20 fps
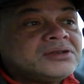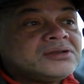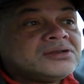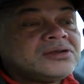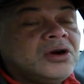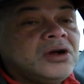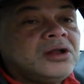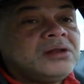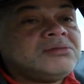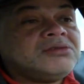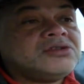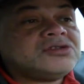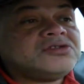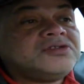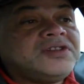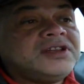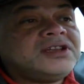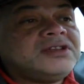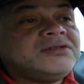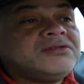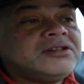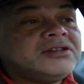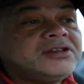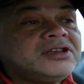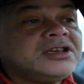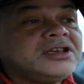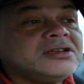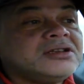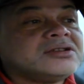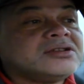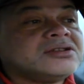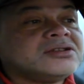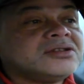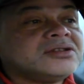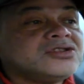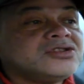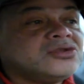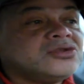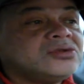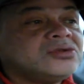So almost 21 years
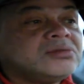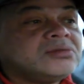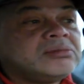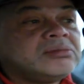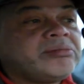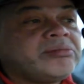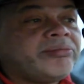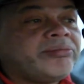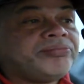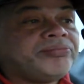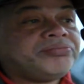soon.